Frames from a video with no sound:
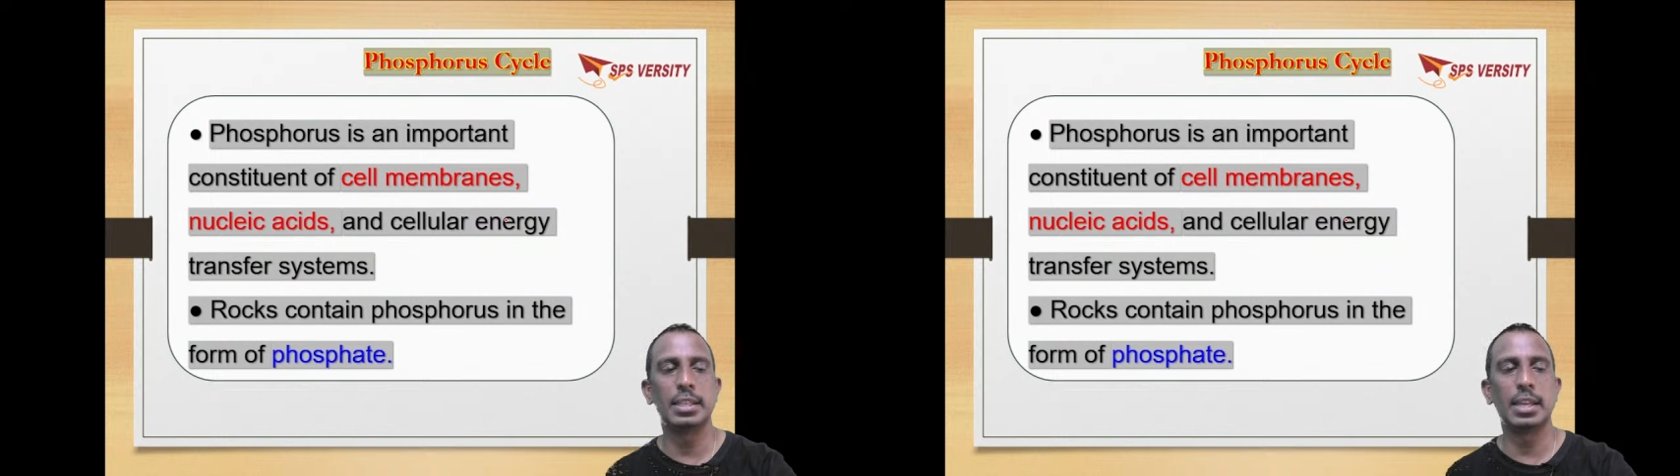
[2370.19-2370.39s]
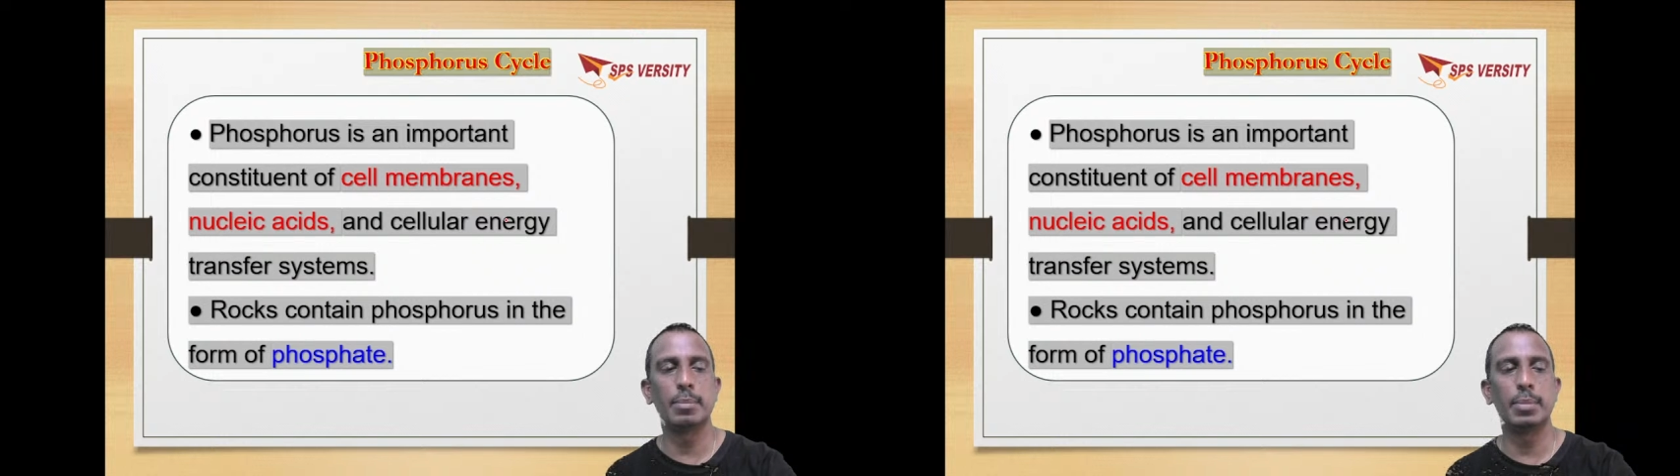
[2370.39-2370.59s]

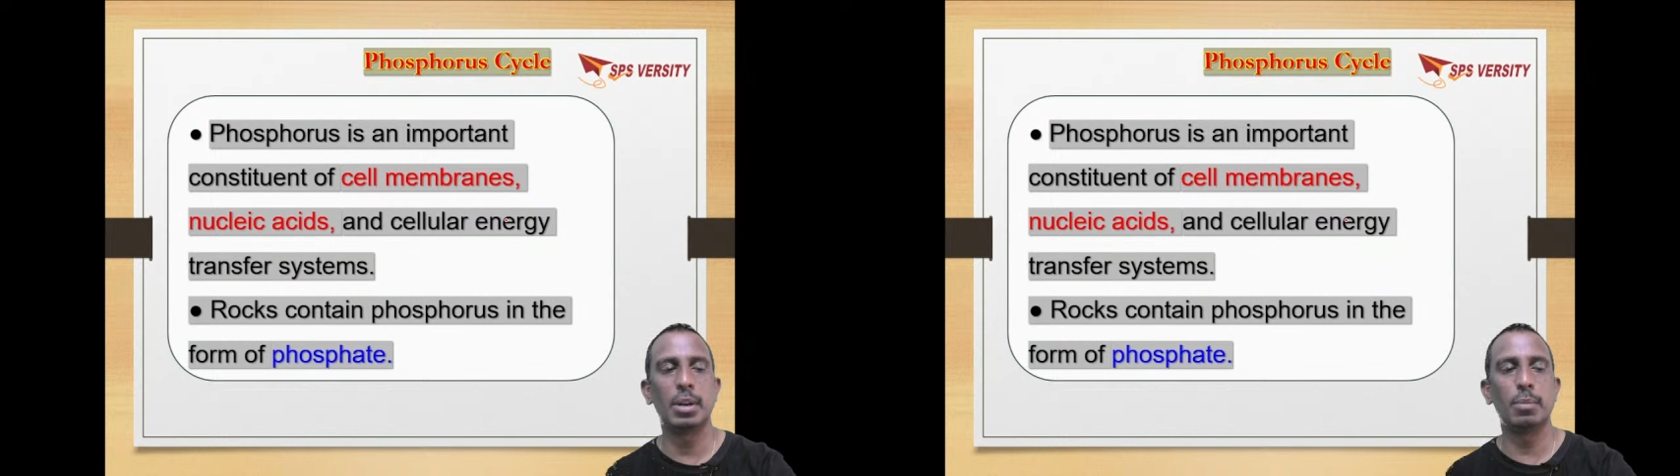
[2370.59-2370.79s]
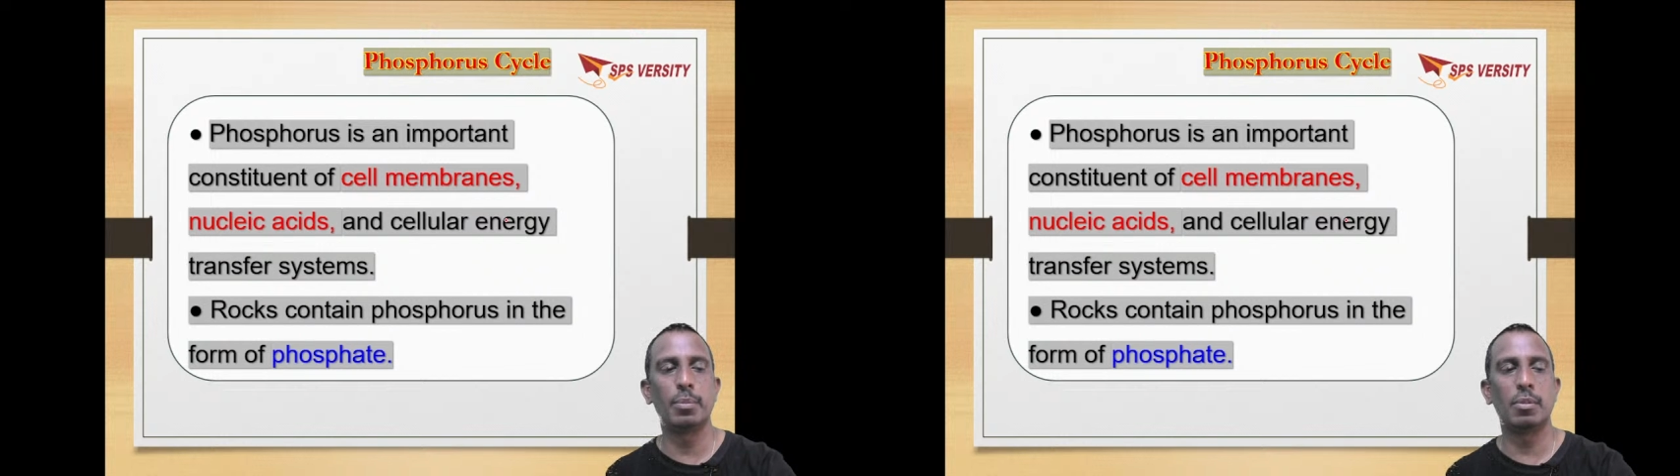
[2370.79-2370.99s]
they are made
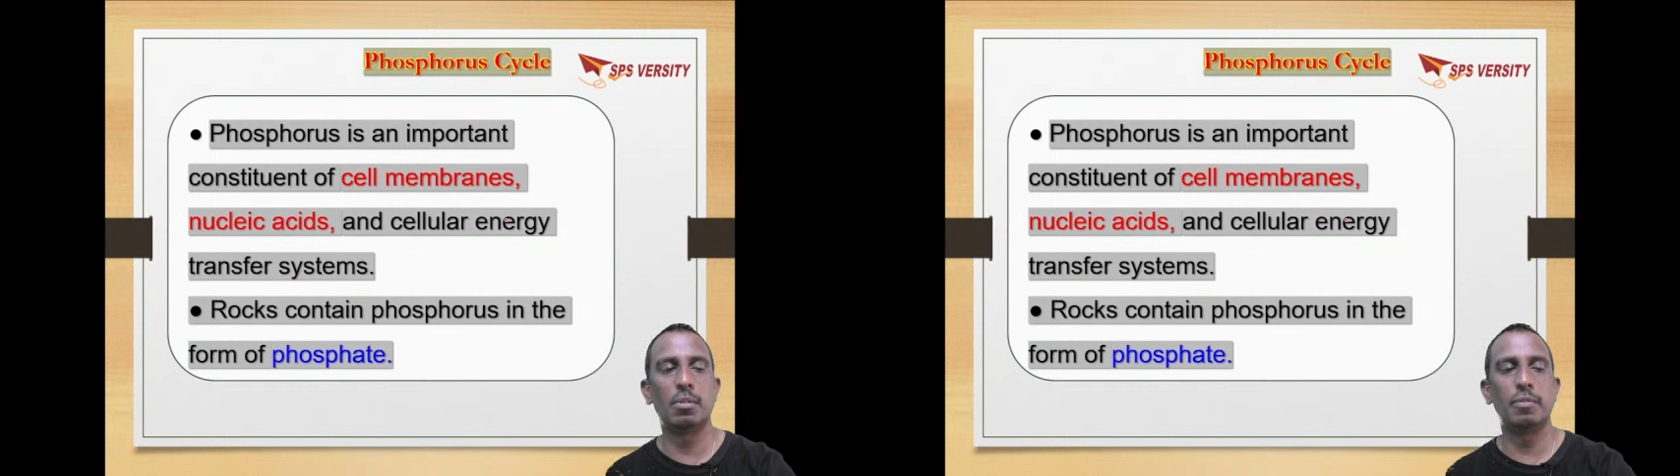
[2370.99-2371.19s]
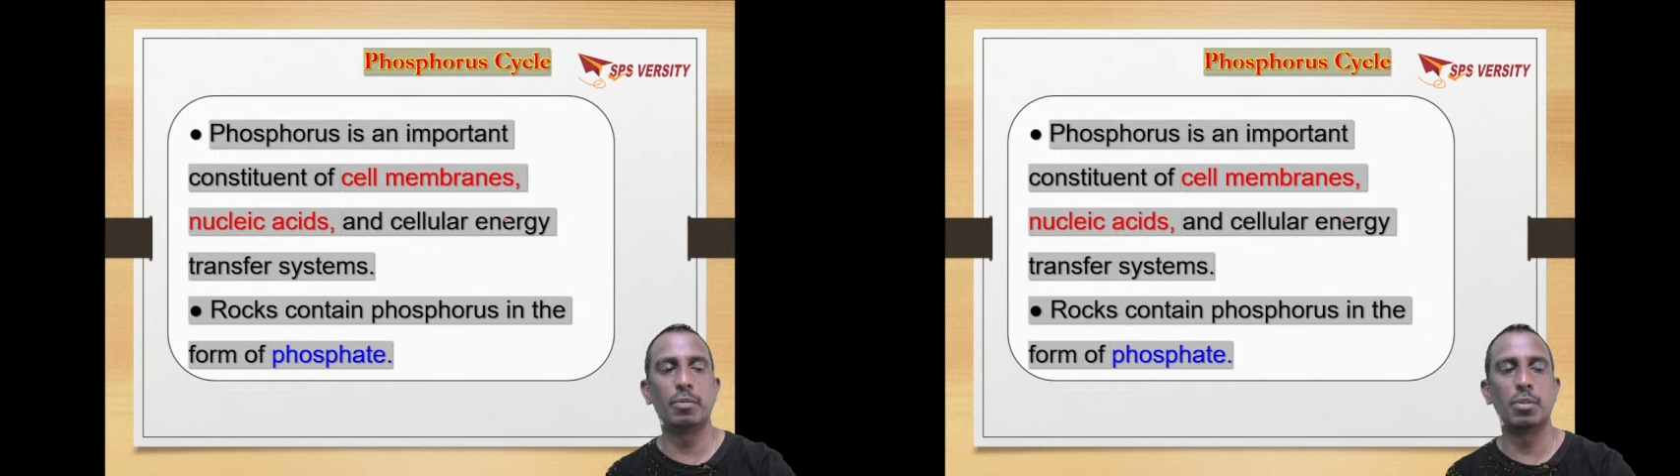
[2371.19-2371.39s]
up
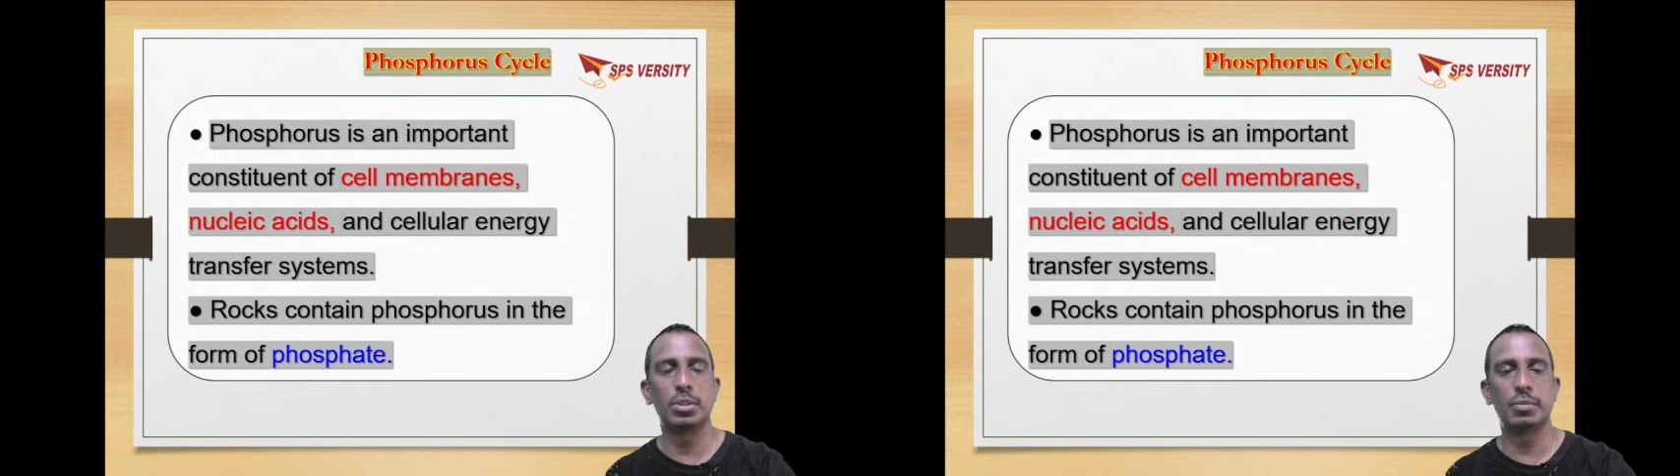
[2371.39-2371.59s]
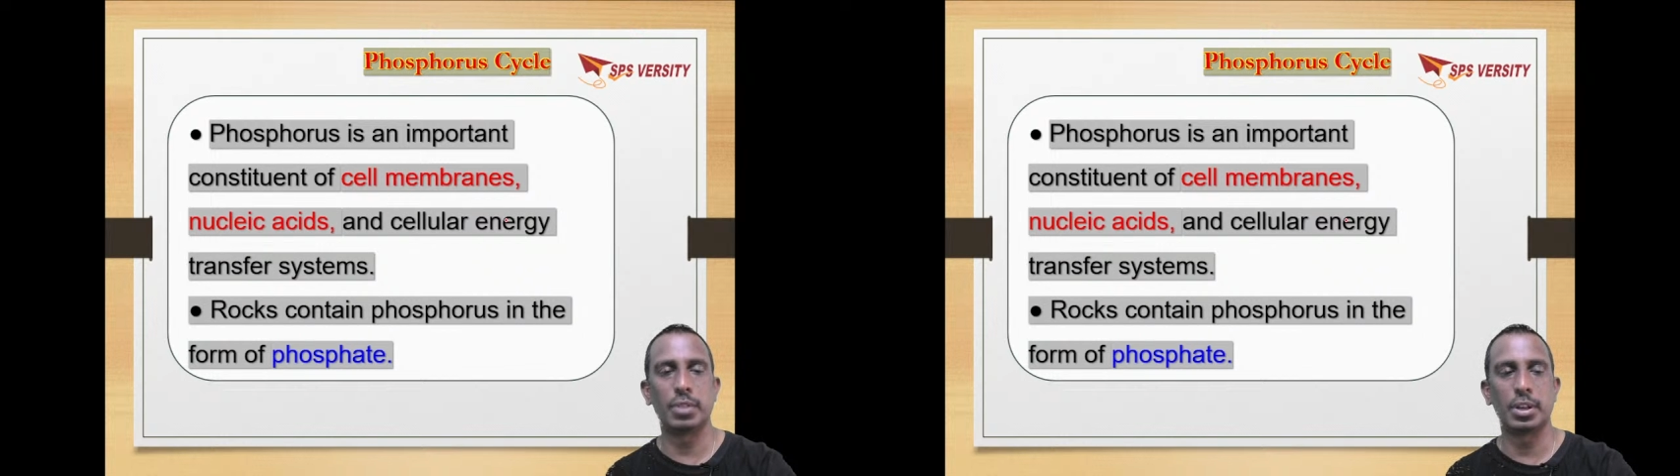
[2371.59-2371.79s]
of
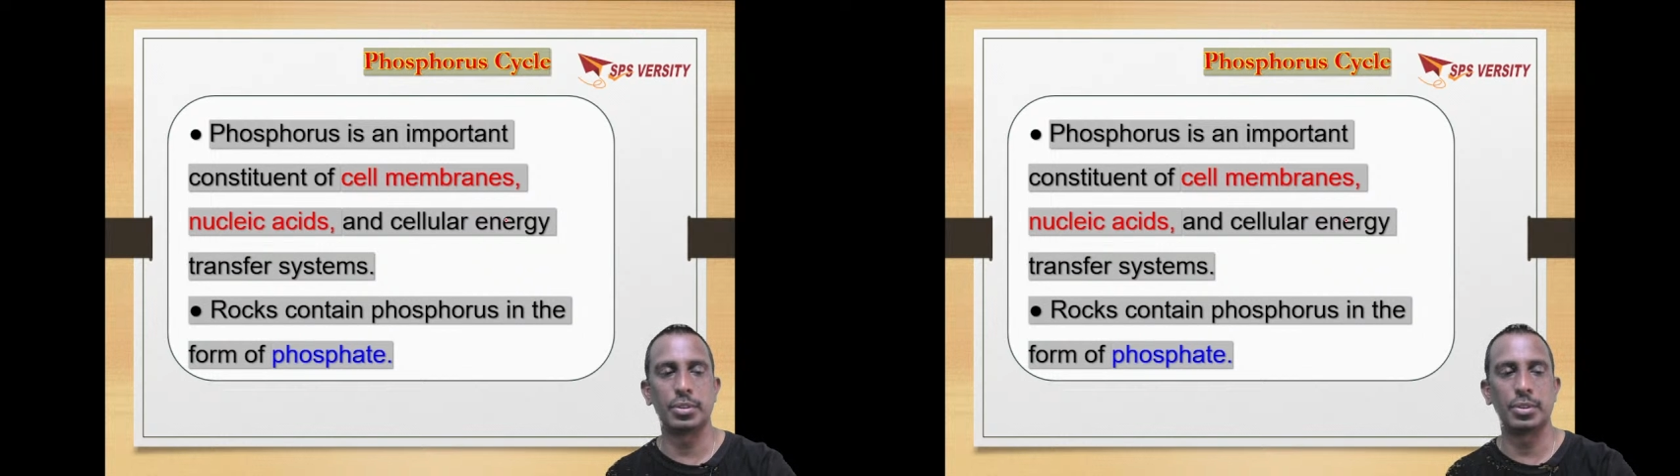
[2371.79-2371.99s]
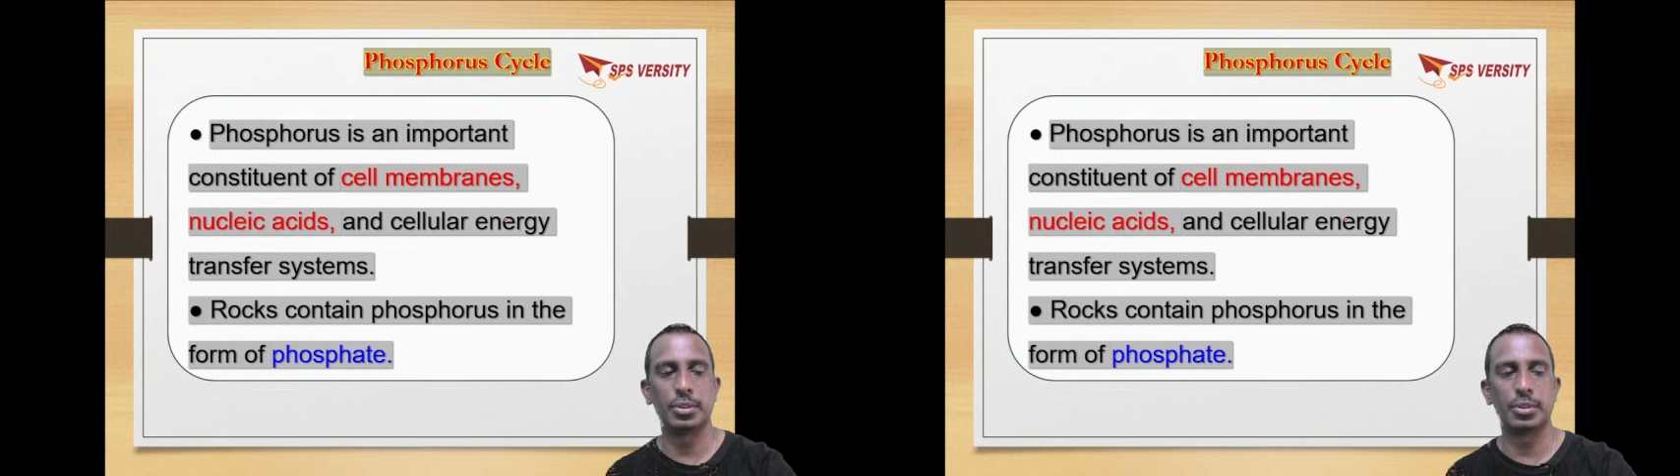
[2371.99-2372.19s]

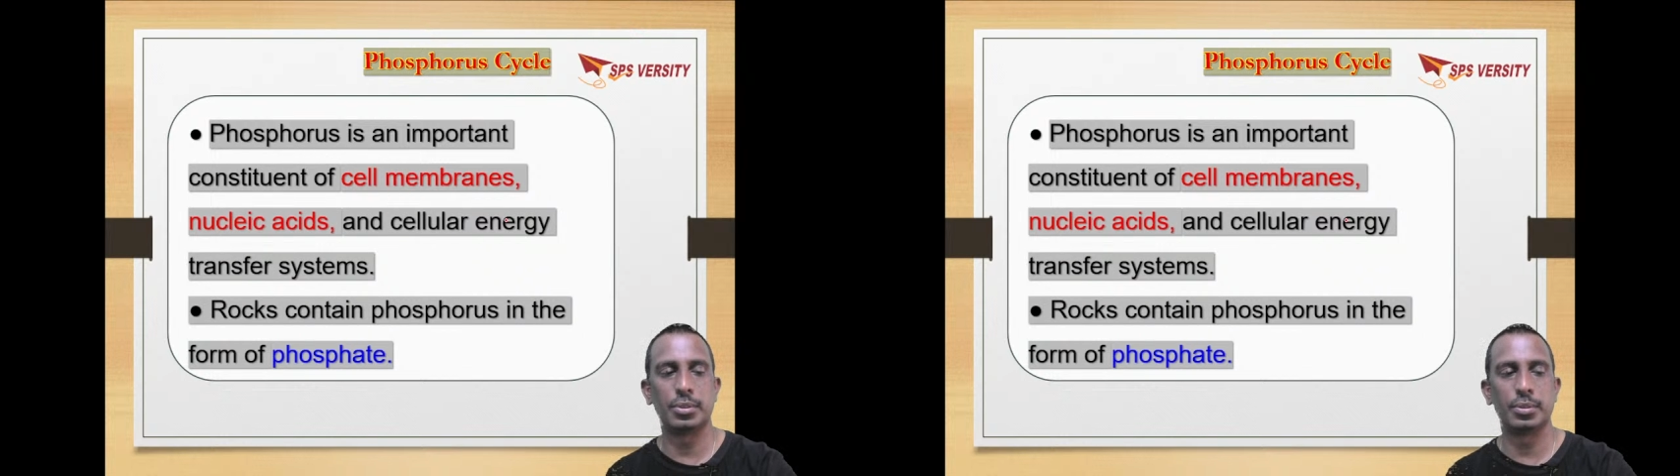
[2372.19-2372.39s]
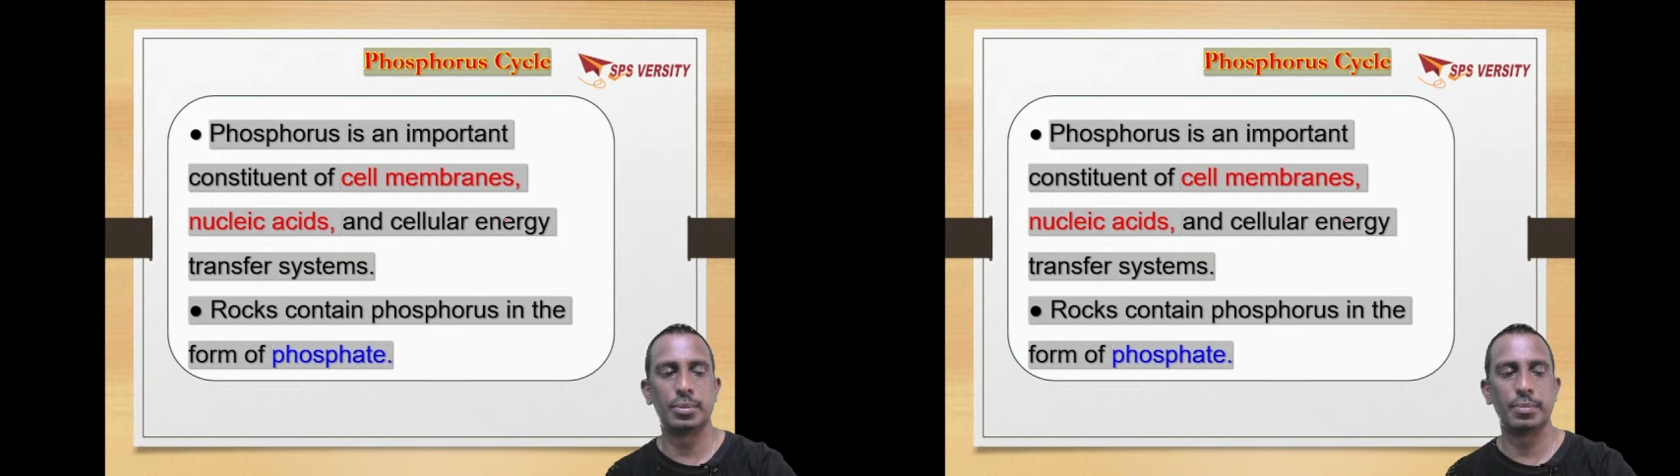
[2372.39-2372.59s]
phosphorus.